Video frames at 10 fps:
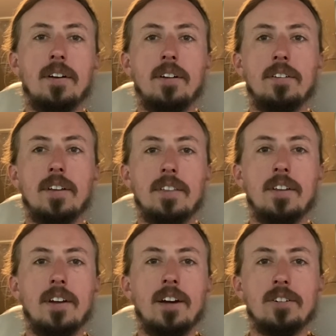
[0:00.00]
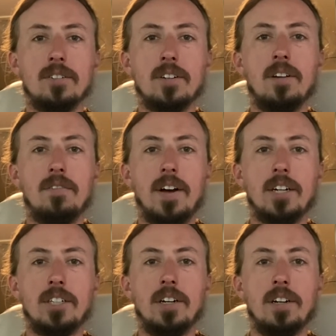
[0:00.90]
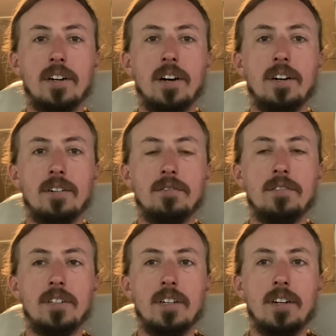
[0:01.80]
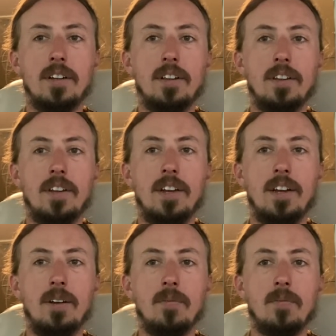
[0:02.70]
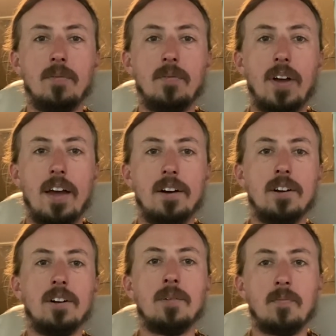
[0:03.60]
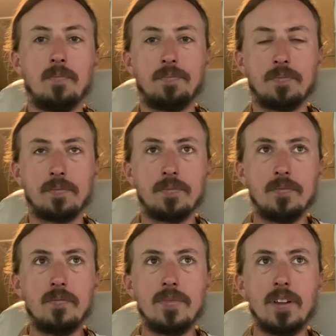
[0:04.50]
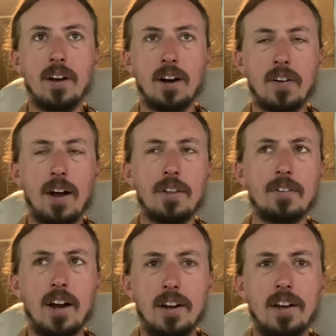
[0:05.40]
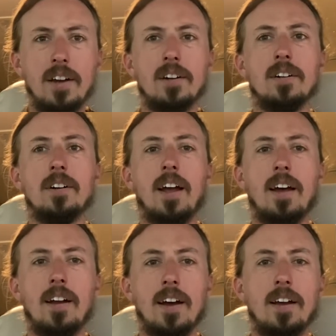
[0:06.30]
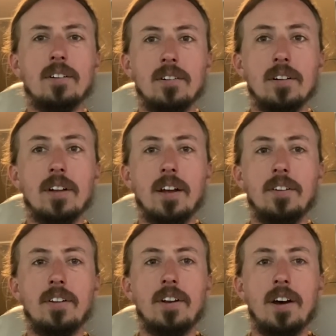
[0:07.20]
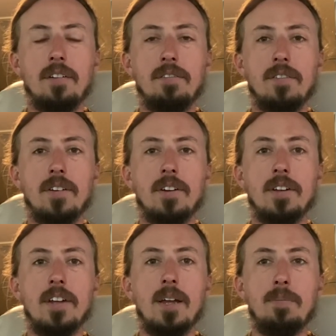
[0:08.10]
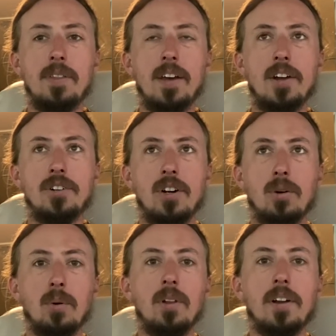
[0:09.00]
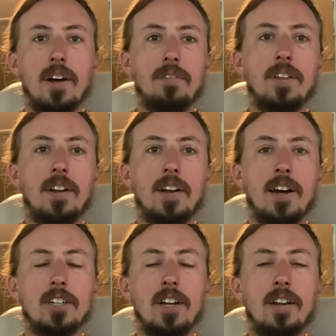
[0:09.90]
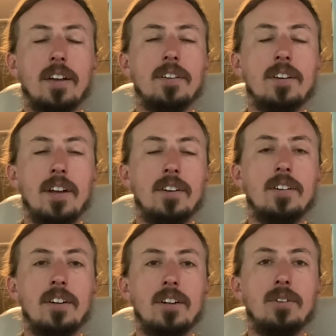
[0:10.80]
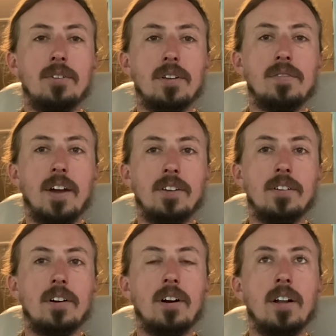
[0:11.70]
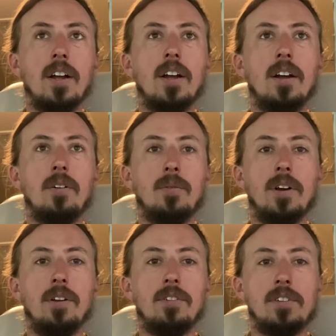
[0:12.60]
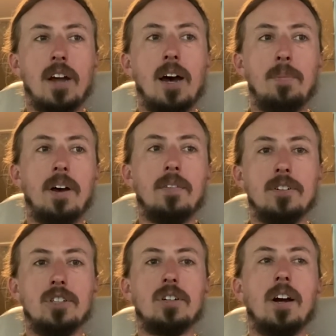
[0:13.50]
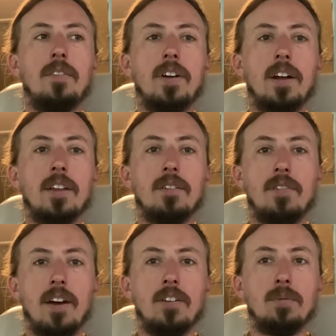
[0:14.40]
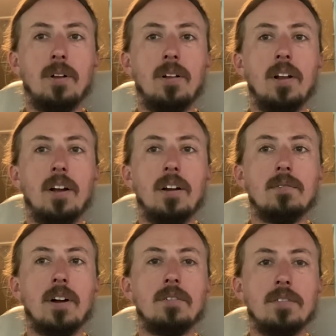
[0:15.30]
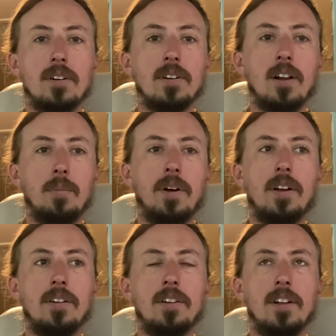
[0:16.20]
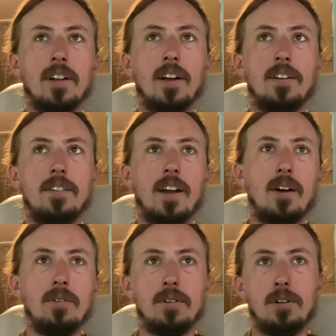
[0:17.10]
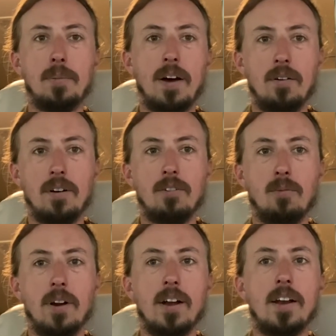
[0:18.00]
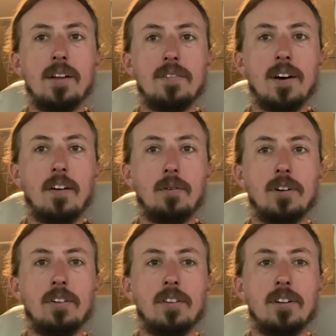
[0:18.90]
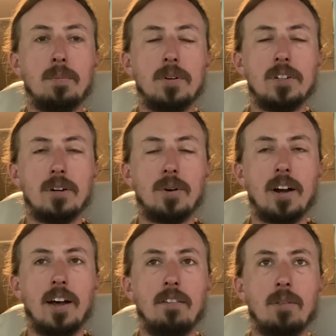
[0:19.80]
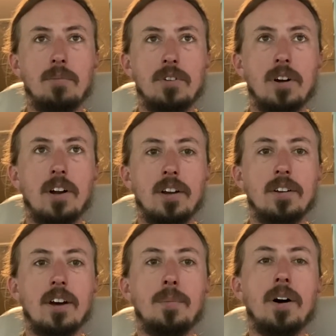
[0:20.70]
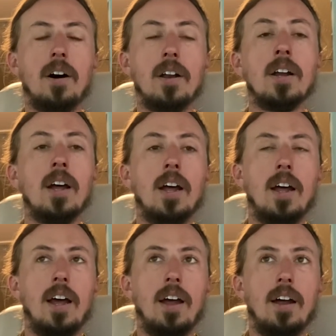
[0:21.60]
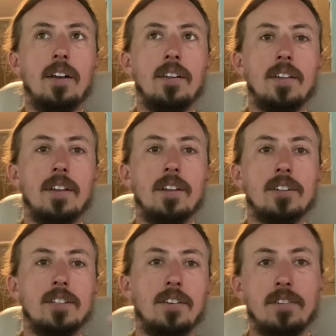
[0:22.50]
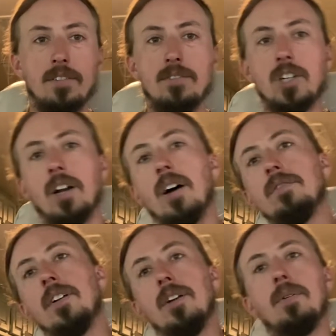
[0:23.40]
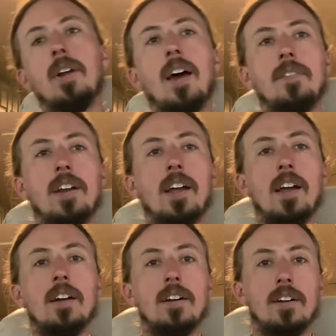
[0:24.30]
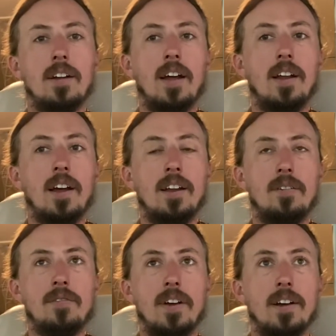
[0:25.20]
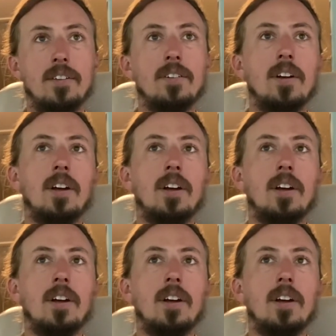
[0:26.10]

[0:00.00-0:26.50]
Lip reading: is that the natural convection of the air around the radiator at idle is enough to keep the engine cool enough that it actually doesn't need to use the fans at all. When you stop after driving, the fans will run for a little bit until it gets down to about 195, which is the temperature where I have them starting to come on, and then they'll just shut off and you won't have any fans.